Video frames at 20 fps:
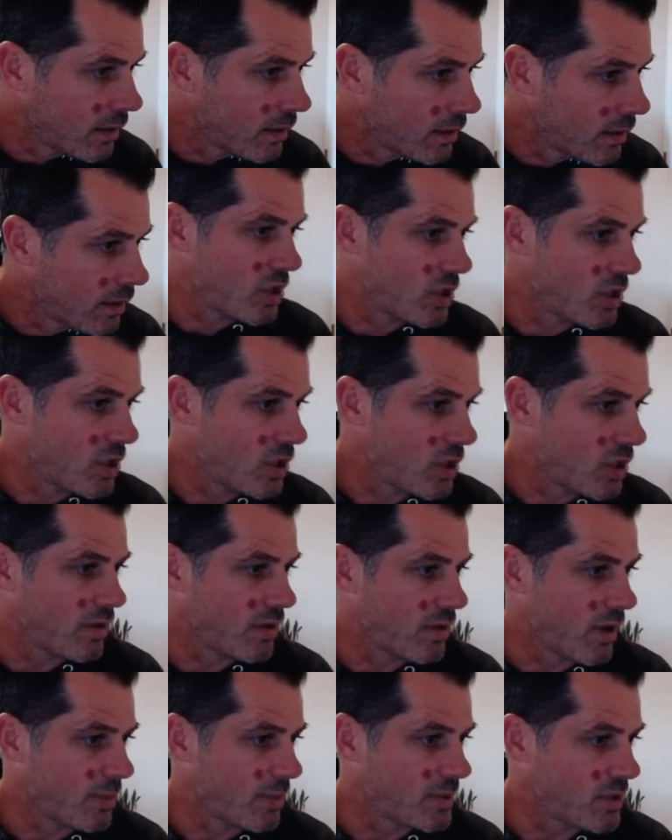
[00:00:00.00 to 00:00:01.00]
The streaming is
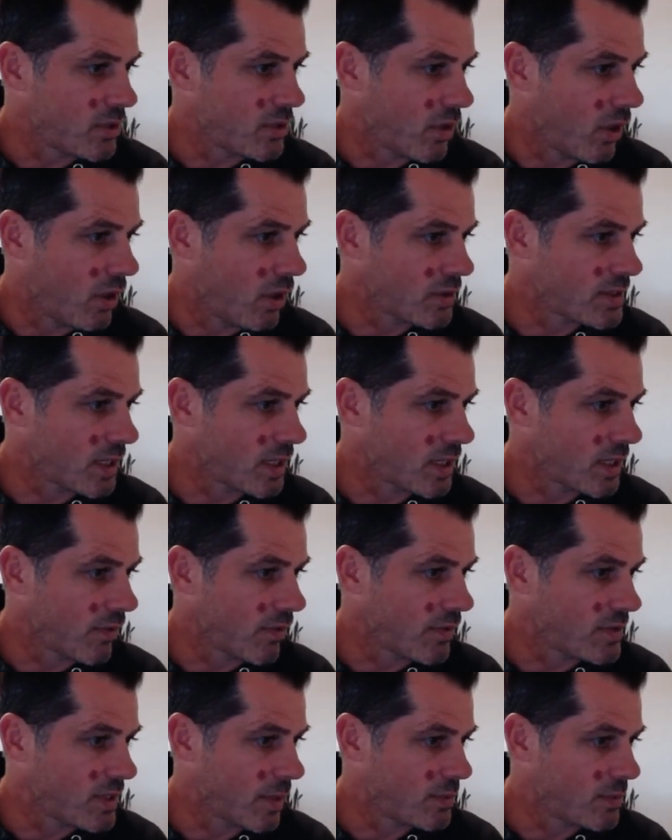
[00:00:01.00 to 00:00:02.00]
interrupted. Your whole summary
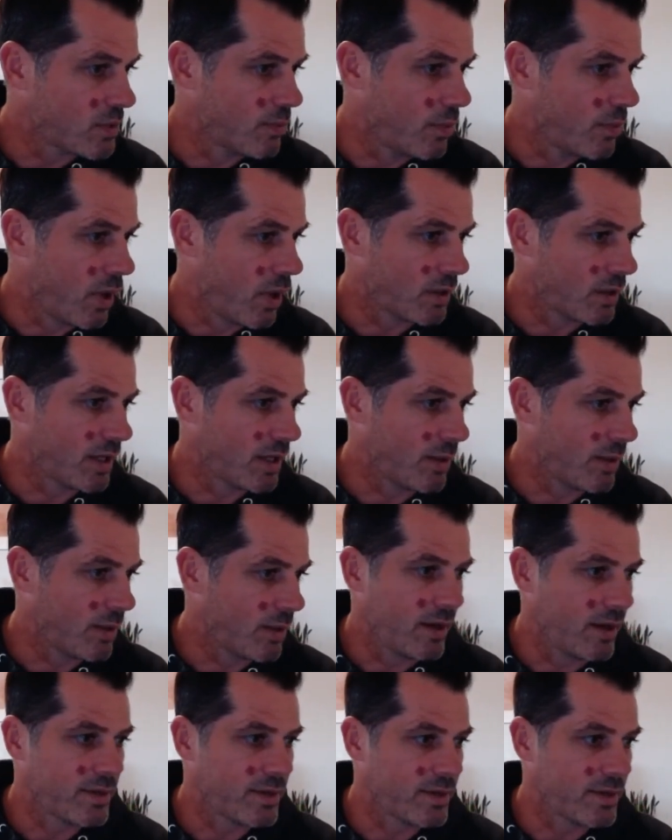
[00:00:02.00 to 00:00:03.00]
of the steps was blocked at
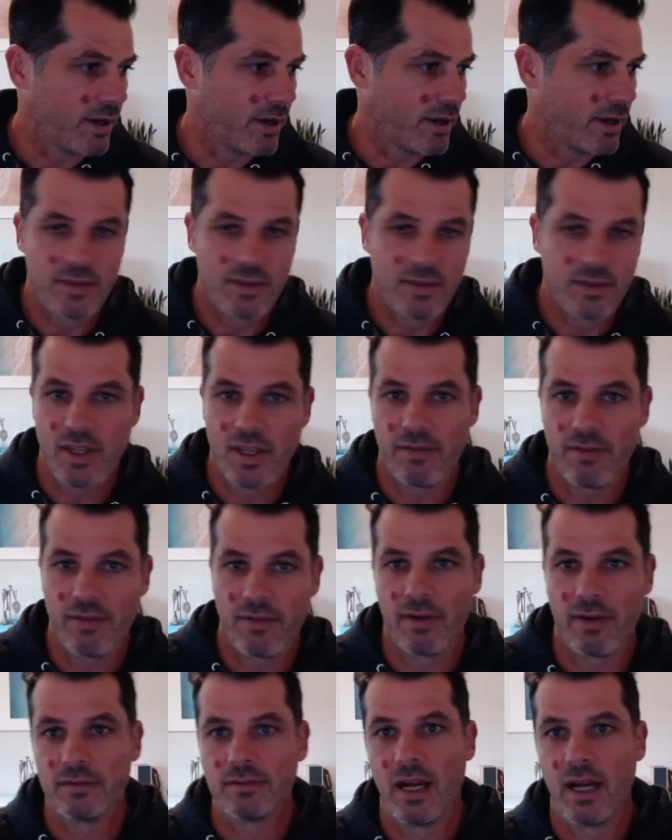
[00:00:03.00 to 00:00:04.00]
mine. Sorry,
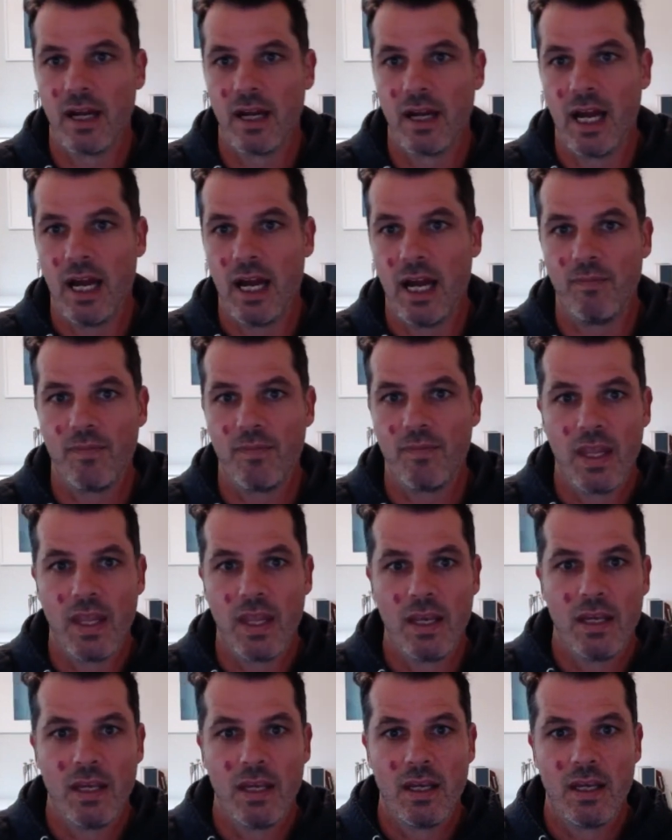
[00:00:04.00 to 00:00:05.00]
Stefan. So
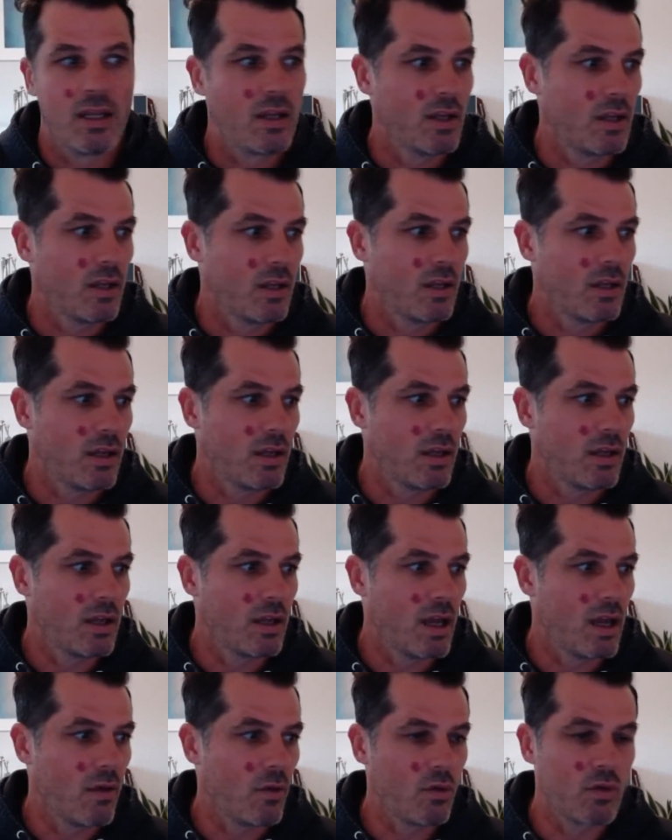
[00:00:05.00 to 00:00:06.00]

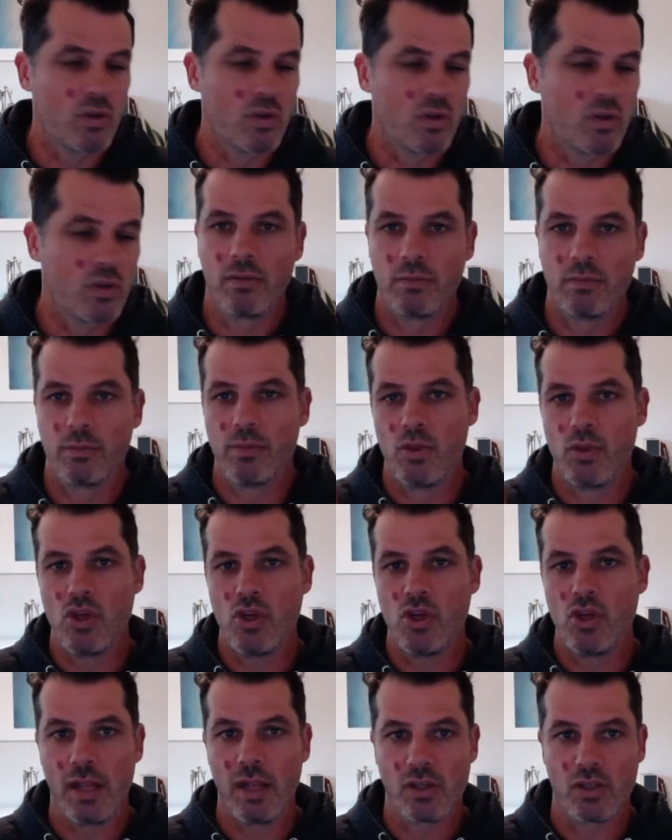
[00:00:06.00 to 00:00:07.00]

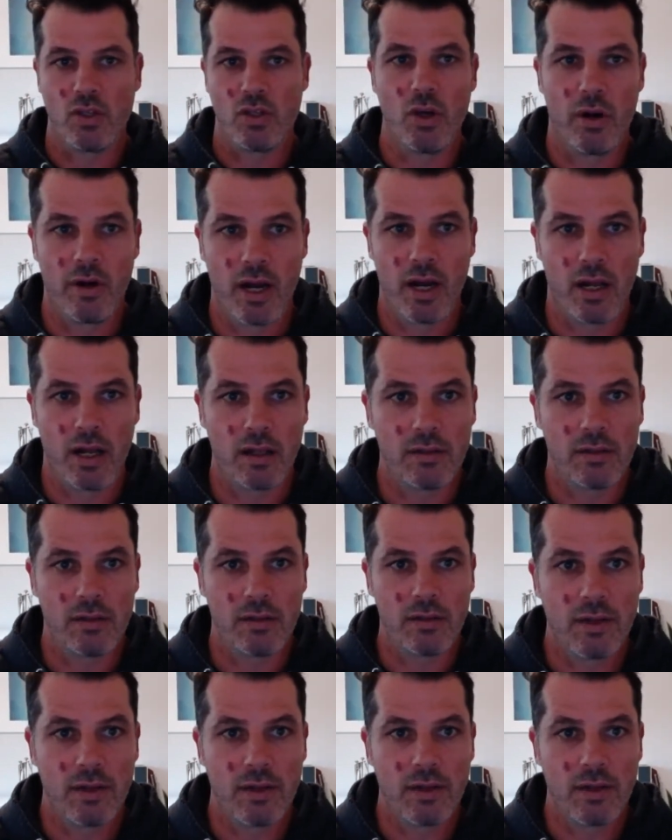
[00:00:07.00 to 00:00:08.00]
you're going to get this URL.
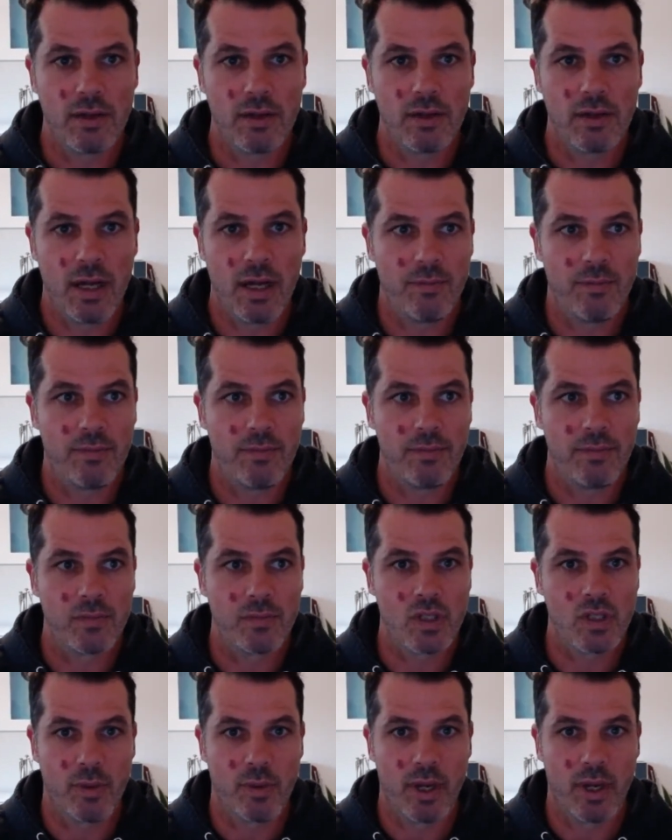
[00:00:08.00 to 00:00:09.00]

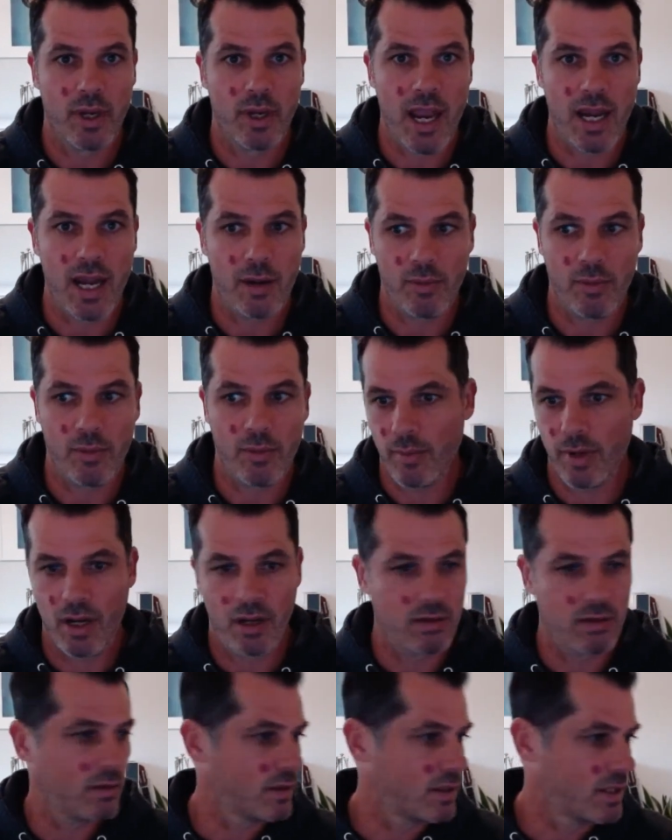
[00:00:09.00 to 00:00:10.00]
So again, I'm
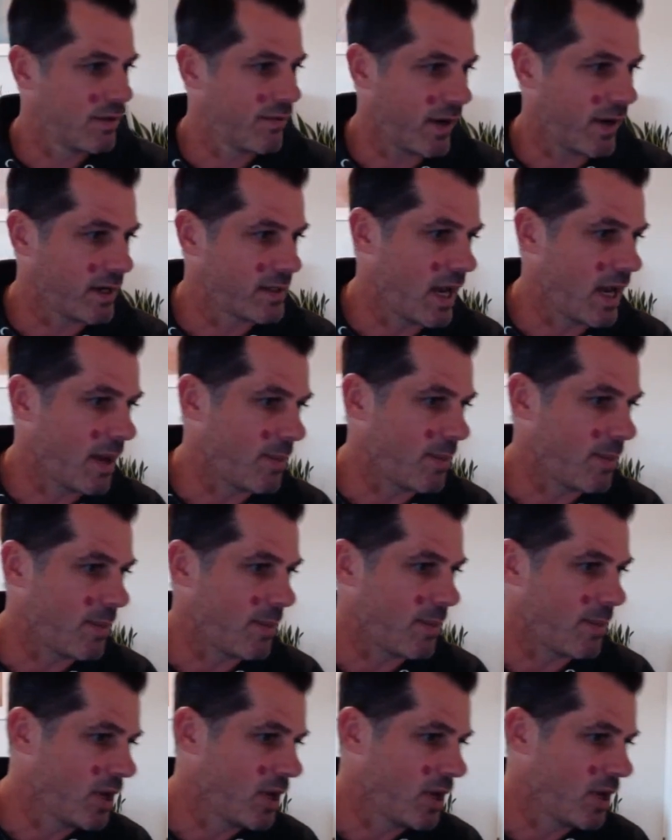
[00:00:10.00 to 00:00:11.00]
gonna see if I can type
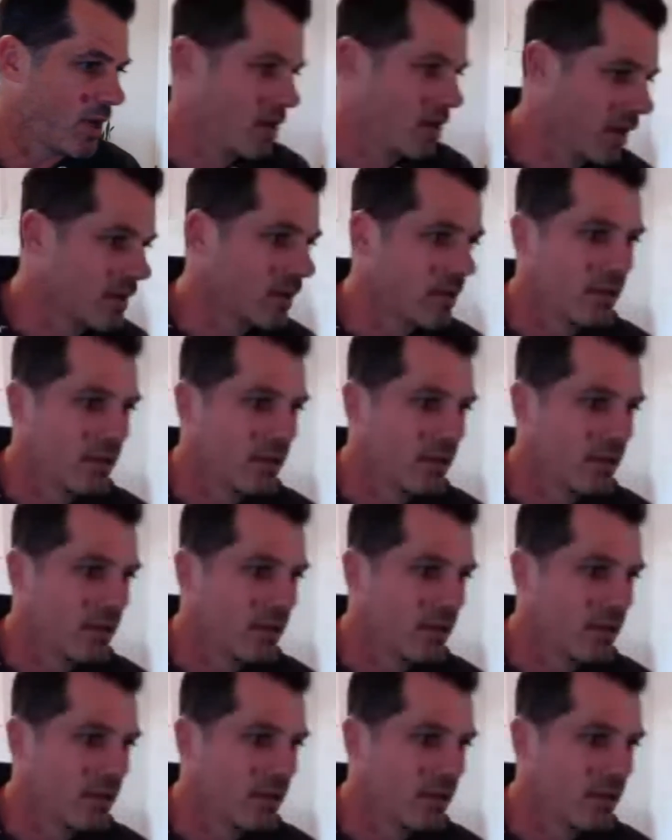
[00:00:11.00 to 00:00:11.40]
it in here.